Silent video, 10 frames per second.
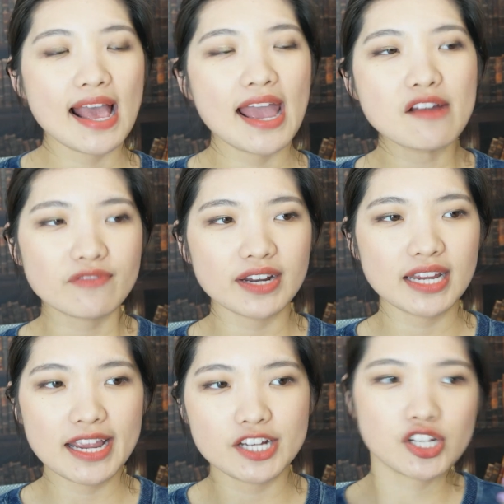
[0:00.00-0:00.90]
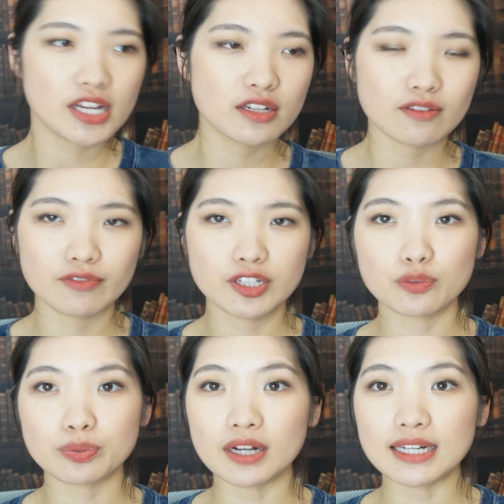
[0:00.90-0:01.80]
each
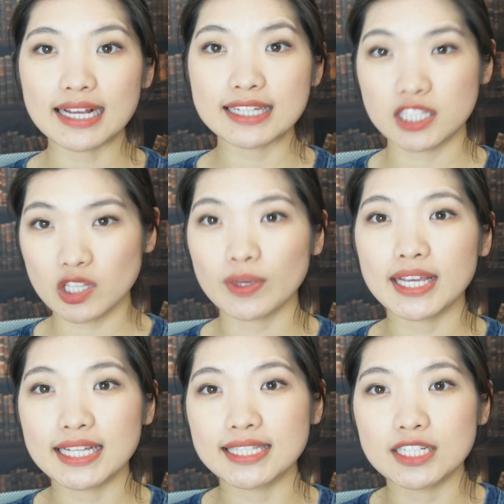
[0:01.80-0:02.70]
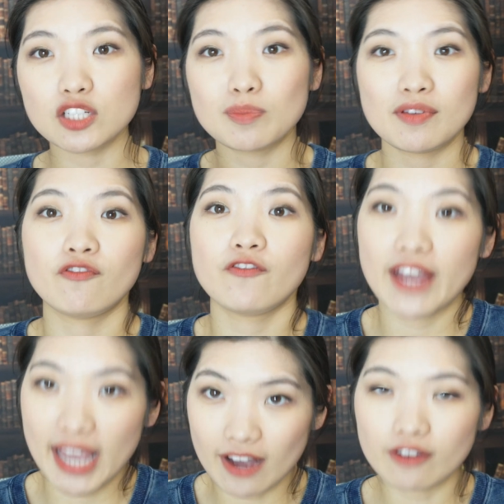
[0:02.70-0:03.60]
individual product is so easy to be
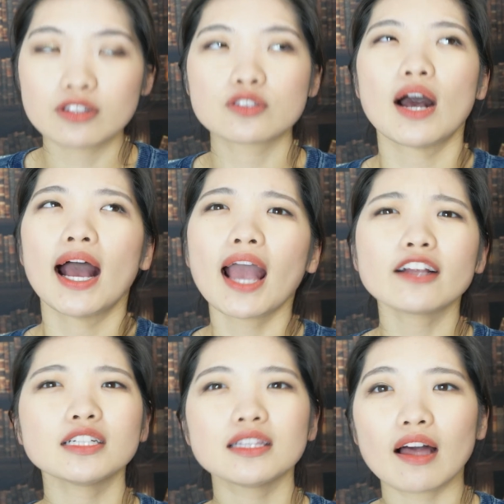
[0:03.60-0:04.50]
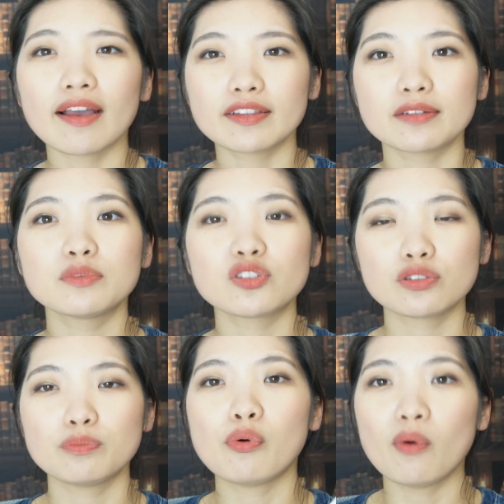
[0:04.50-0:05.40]
found. So I actually like them
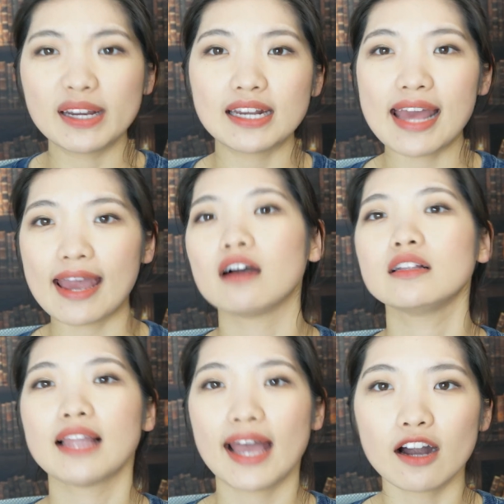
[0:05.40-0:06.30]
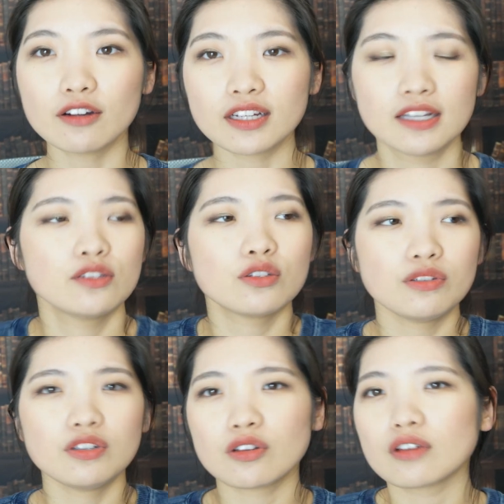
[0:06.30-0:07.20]
to point it out loud. So,
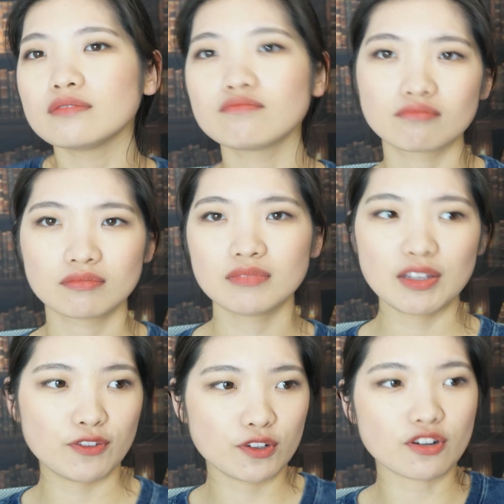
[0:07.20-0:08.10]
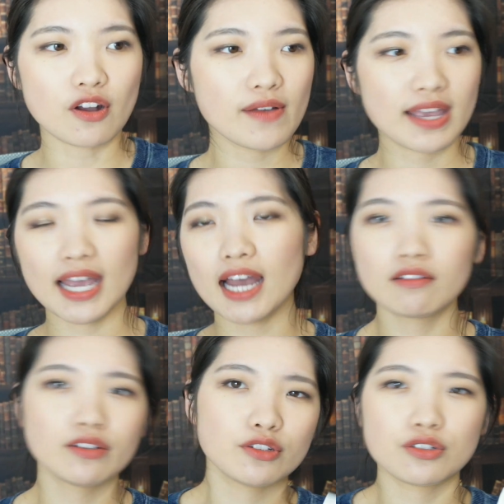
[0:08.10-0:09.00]
you know, if you're going
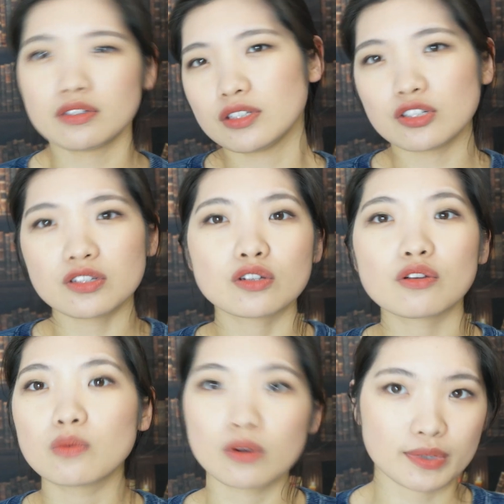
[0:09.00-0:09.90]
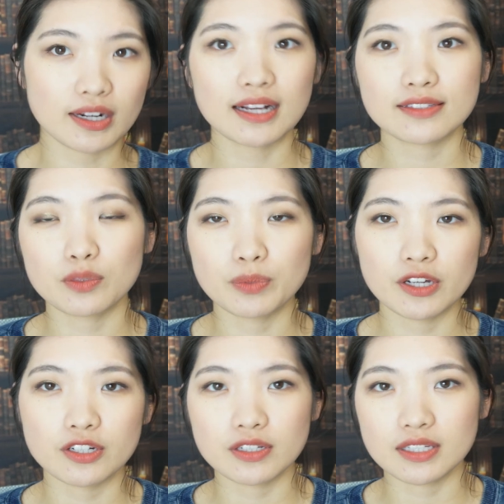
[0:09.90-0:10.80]
out, you just know what products you're
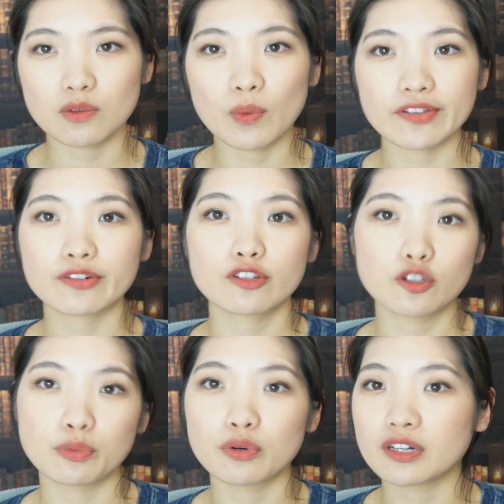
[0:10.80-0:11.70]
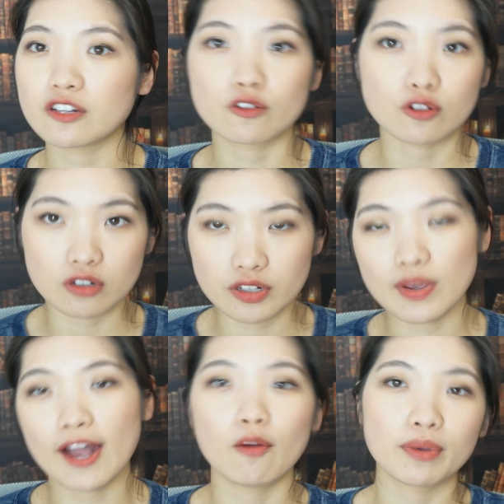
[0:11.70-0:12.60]
purchasing, whether you support it or not,
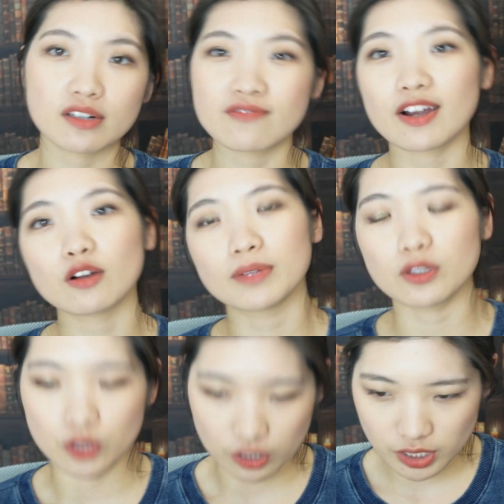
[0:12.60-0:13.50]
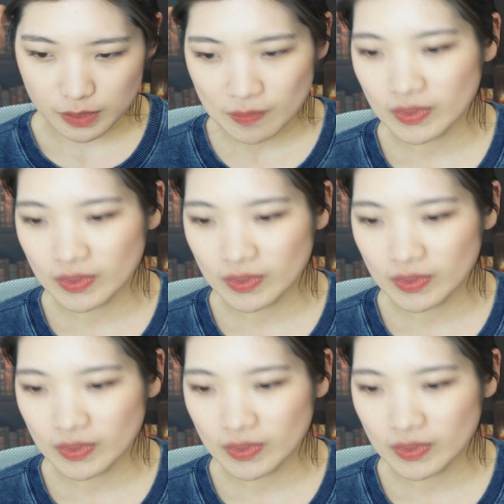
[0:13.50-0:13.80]
you're helping the environment or not.